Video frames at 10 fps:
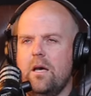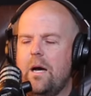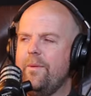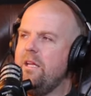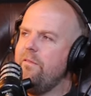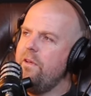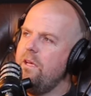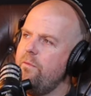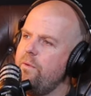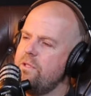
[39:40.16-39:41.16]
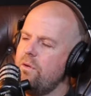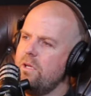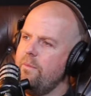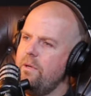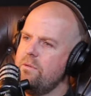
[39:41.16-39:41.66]
I mean, if if we're
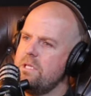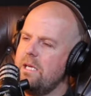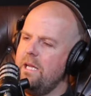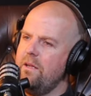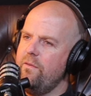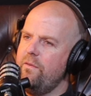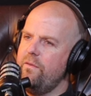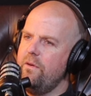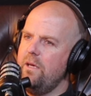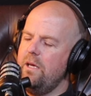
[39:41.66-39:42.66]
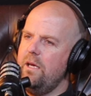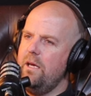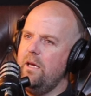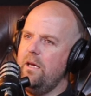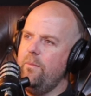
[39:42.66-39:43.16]
talking about kind of
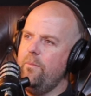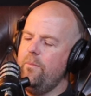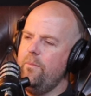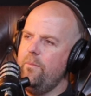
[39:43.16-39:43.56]
um,